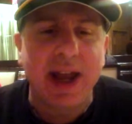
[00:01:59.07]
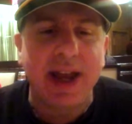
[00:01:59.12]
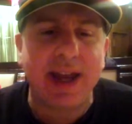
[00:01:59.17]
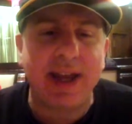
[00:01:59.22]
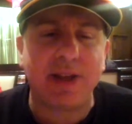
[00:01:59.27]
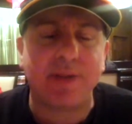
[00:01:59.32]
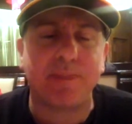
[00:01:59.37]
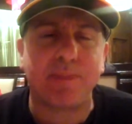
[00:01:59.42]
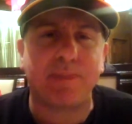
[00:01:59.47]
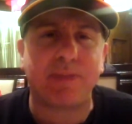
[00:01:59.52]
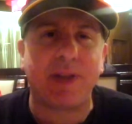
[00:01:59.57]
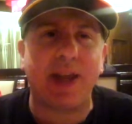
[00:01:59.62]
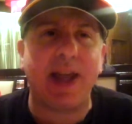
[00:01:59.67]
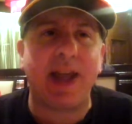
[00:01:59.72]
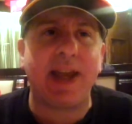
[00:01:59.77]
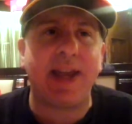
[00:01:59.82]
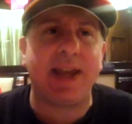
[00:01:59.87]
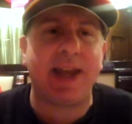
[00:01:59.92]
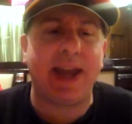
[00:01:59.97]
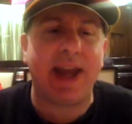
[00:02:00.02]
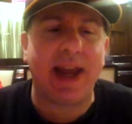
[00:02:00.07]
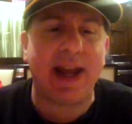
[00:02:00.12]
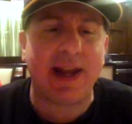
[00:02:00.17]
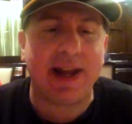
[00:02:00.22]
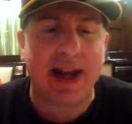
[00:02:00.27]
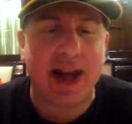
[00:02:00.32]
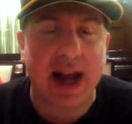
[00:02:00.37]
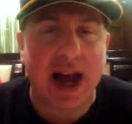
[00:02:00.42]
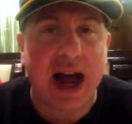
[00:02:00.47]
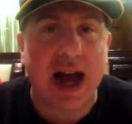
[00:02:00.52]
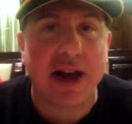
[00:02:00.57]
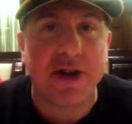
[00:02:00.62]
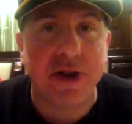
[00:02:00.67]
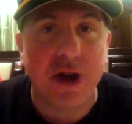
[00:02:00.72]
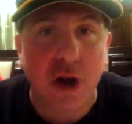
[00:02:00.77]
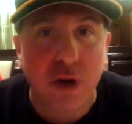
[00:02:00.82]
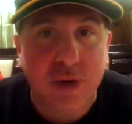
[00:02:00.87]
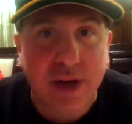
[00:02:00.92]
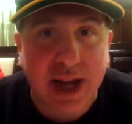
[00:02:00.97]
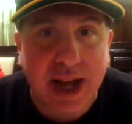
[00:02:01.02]
He's playing in
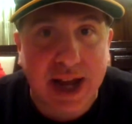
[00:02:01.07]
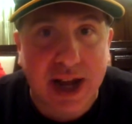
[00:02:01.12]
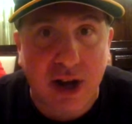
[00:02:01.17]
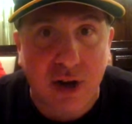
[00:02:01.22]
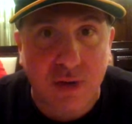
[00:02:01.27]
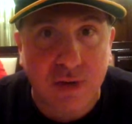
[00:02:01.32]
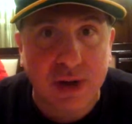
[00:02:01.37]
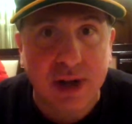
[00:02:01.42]
NoCal.